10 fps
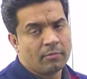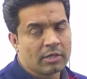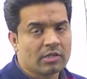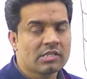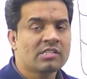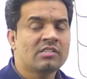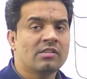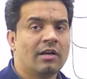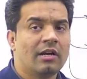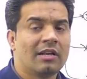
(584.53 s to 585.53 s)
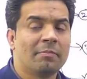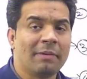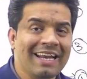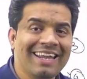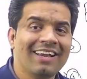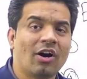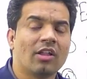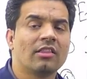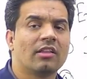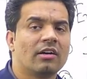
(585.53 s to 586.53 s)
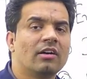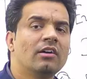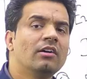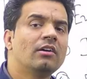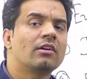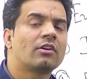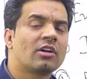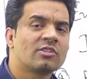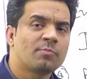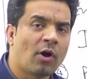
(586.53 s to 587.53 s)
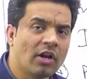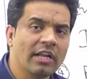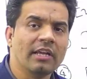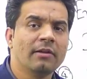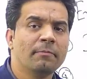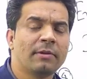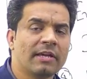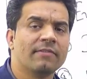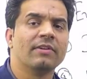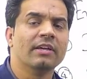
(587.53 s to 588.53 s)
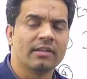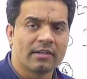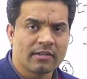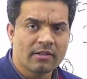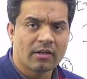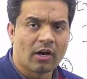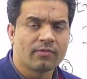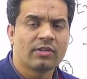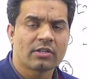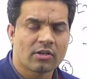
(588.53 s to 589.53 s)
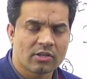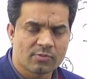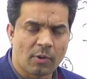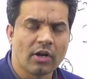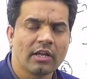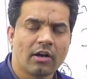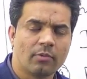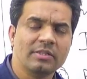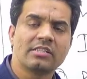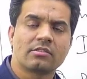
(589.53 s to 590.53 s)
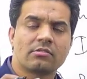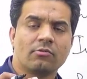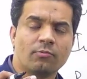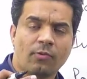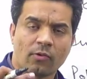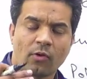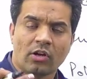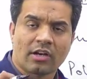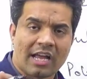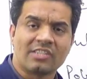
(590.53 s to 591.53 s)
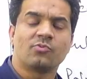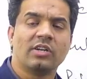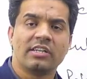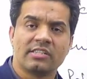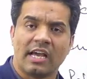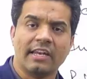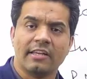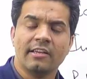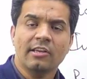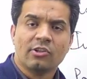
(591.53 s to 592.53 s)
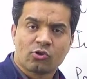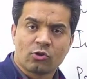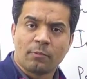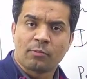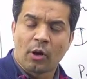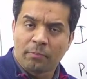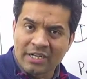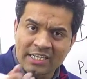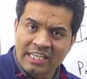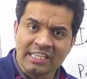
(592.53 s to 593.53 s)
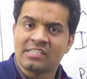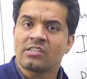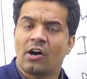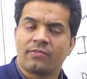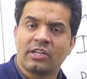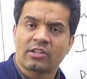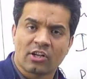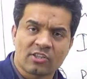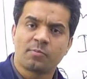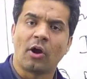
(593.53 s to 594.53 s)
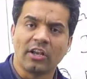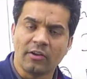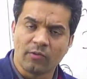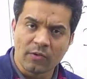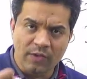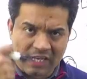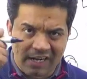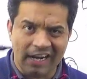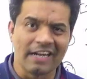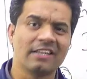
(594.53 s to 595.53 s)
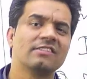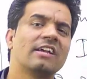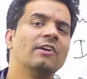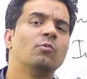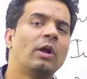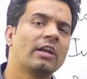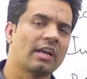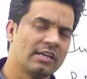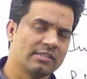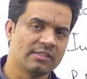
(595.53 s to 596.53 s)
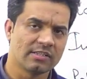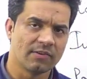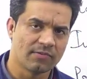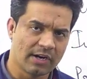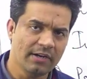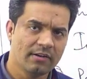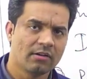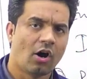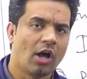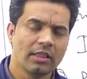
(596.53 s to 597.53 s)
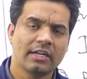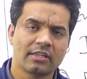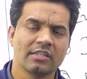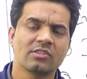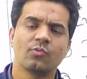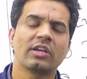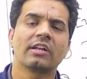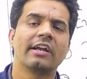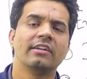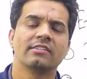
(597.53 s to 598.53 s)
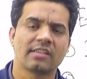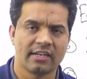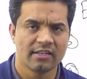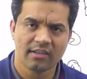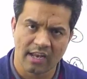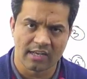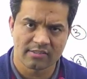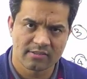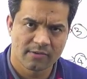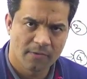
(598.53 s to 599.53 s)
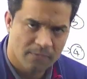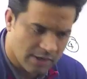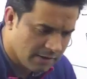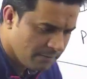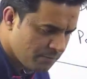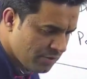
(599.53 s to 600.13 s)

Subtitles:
Because depending on the corresponding behavior of that corresponding, or means for what class we are designing, so the properties of that corresponding one we can write inside one class itself, right? All that things we can write inside a class. Fine.